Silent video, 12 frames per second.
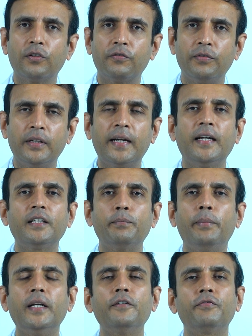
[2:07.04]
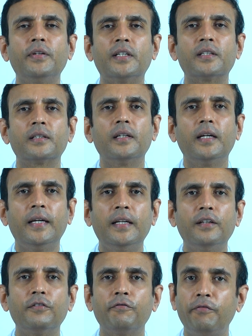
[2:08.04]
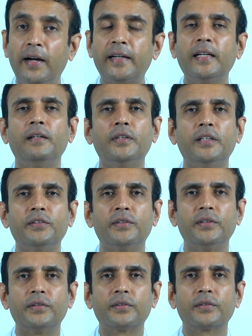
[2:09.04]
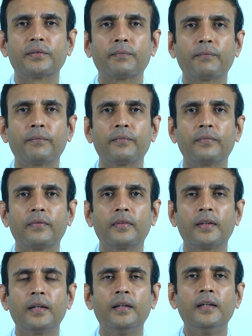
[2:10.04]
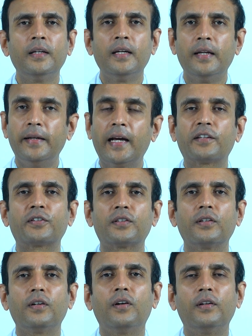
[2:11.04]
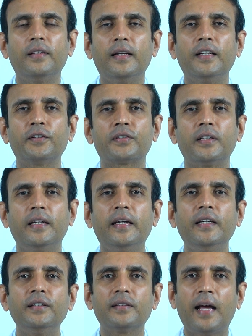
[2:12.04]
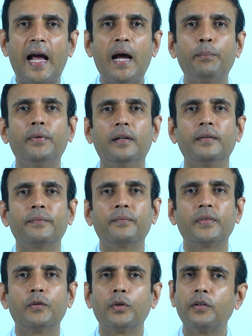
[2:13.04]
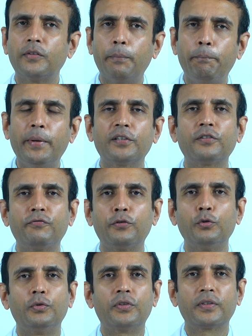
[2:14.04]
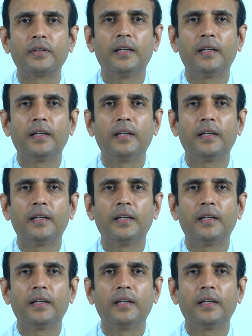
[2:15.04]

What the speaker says: of great benefit in fatty liver disease. Next on the list is apple, one of the best fruits,